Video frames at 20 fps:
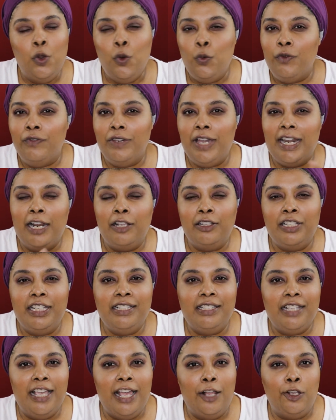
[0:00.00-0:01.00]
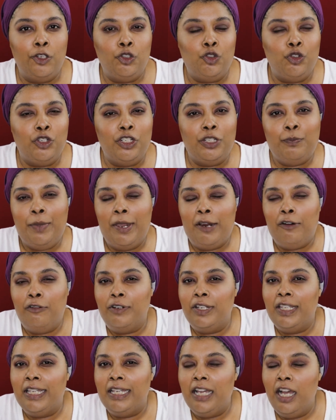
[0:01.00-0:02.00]
We've got our Lisa Eldridge
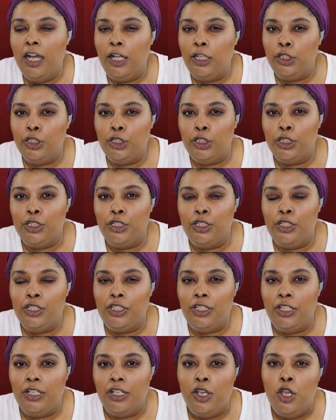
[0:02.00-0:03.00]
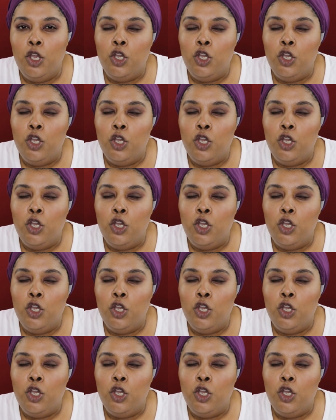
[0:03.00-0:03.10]
berry colors.